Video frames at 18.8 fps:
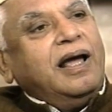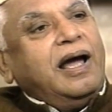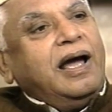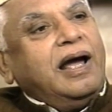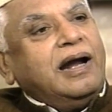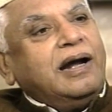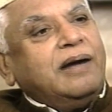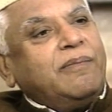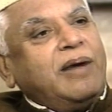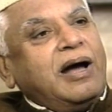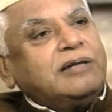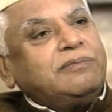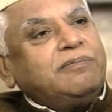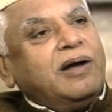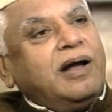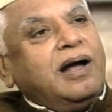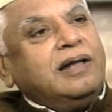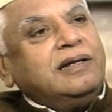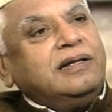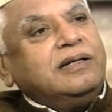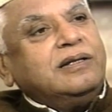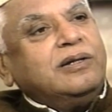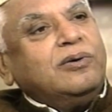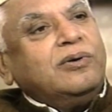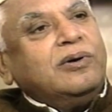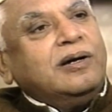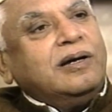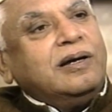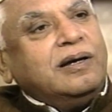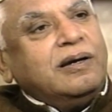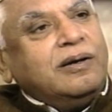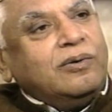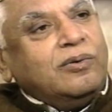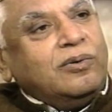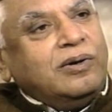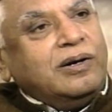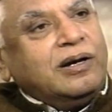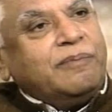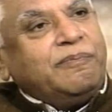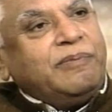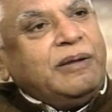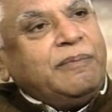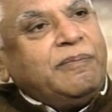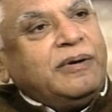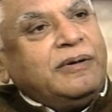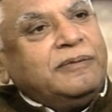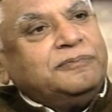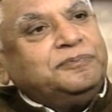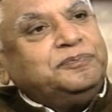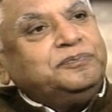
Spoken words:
and Mahatma Gandhi, the older people.